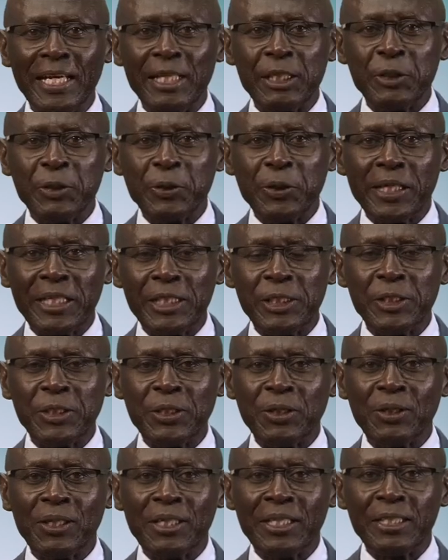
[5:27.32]

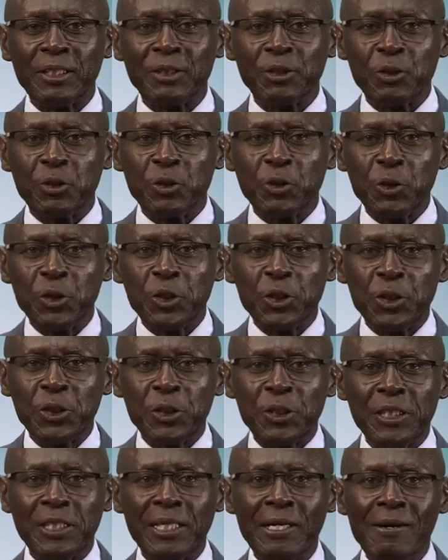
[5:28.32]
educational
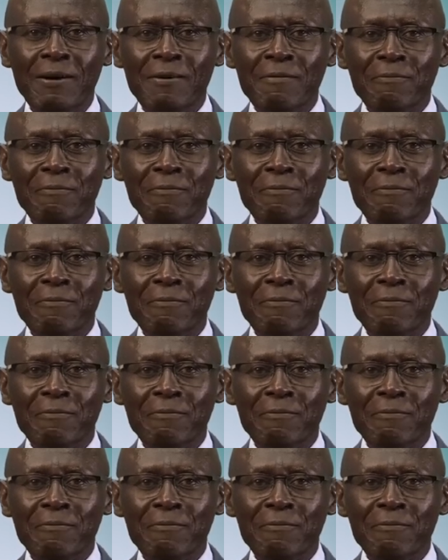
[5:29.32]
institutions,